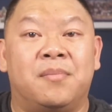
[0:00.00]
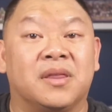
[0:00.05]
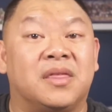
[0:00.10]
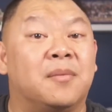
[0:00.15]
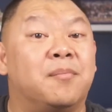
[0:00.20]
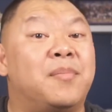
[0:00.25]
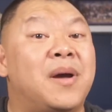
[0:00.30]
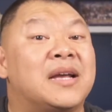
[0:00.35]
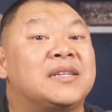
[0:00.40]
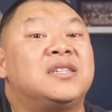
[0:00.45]
But
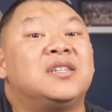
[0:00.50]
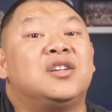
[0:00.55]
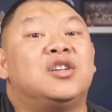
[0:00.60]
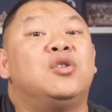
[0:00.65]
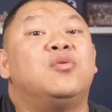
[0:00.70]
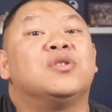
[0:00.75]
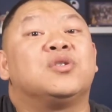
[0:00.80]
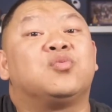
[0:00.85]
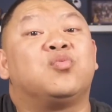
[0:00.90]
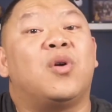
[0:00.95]
the best thing to
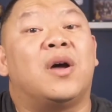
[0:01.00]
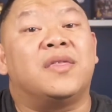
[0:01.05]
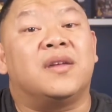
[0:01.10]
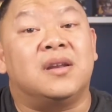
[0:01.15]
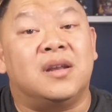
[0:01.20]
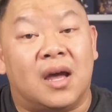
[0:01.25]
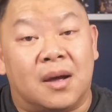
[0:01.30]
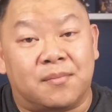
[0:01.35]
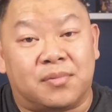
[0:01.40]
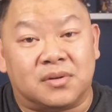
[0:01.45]
do is run
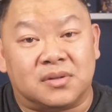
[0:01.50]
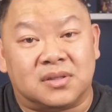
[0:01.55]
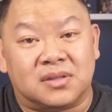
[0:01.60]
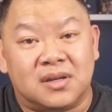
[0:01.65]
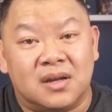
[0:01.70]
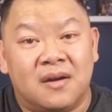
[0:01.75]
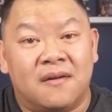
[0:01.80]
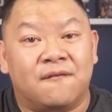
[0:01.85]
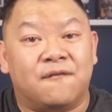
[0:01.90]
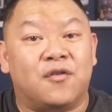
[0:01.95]
the numbers.